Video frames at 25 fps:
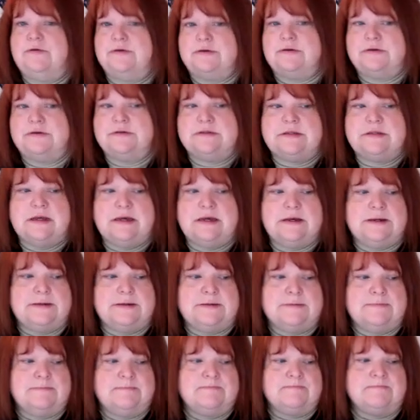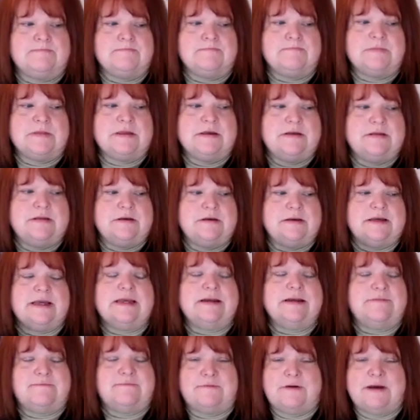There's, again,
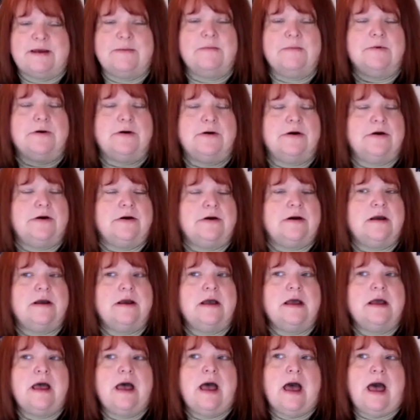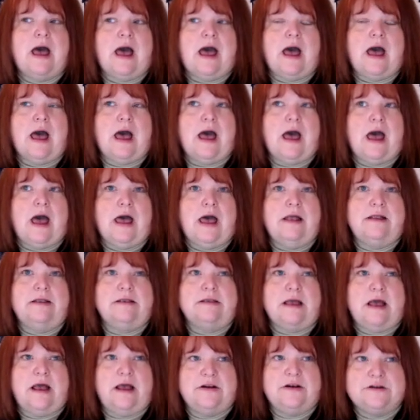a framework.
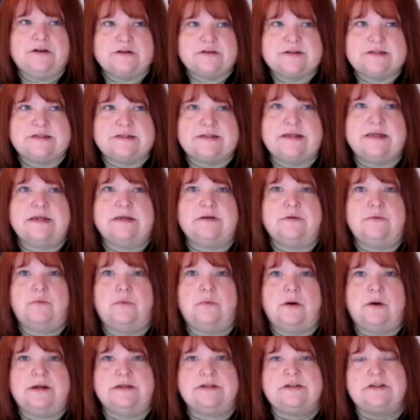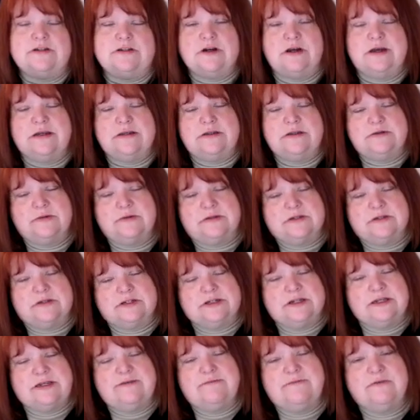Understand what it's trying to
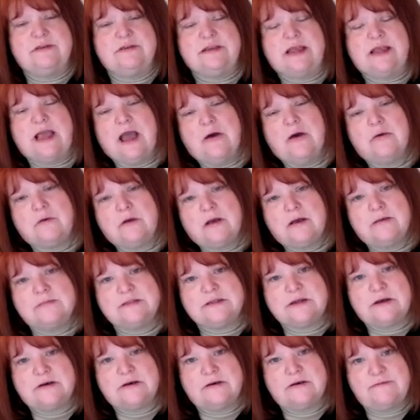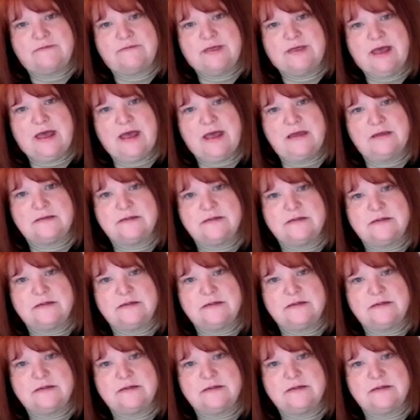achieve, what the outcomes are of that.